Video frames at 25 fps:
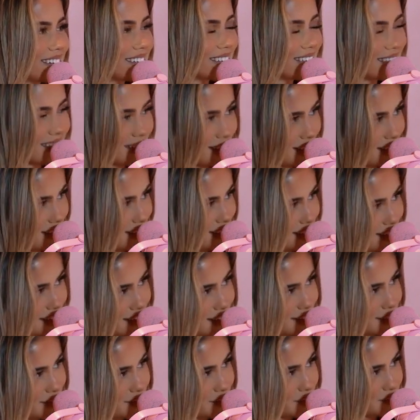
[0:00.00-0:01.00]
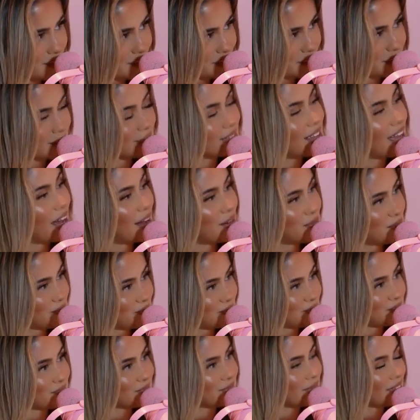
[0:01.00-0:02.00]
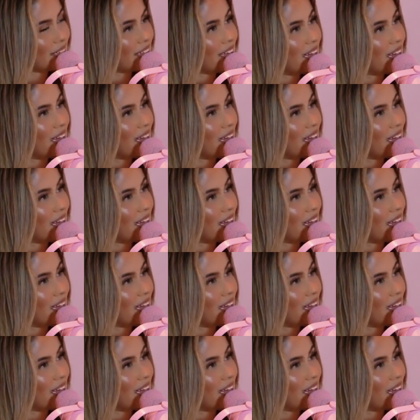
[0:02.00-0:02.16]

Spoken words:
you just got back from Fiji. How was it?